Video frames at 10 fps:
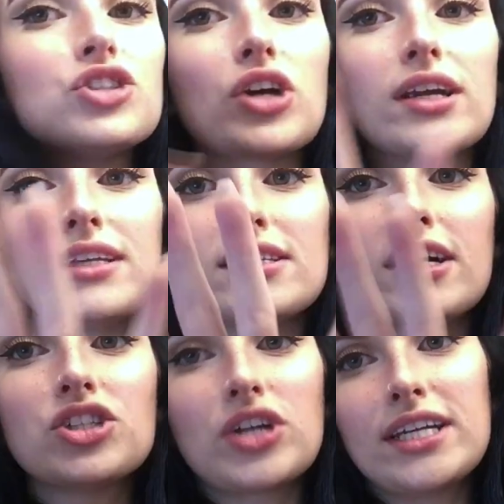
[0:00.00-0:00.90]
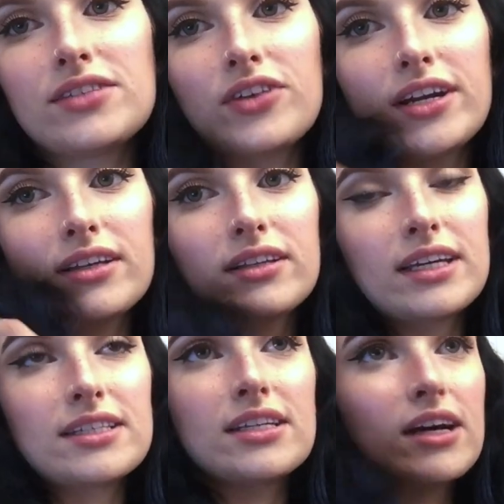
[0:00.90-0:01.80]
transferring.
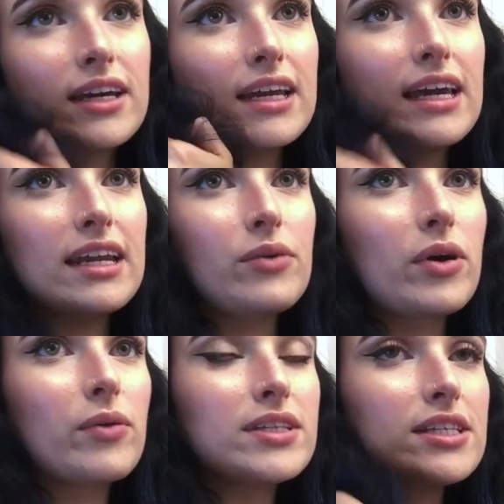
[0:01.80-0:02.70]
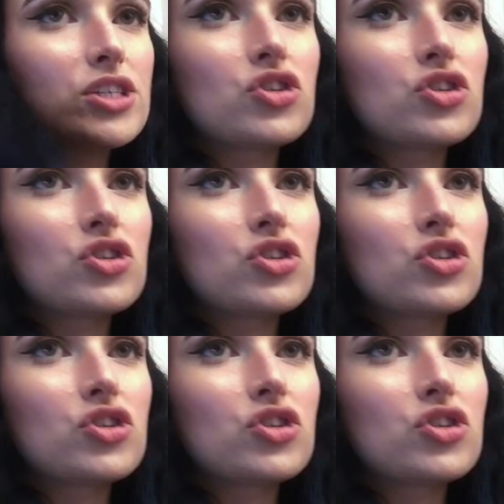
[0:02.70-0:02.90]
Like, it's not getting anywhere once it's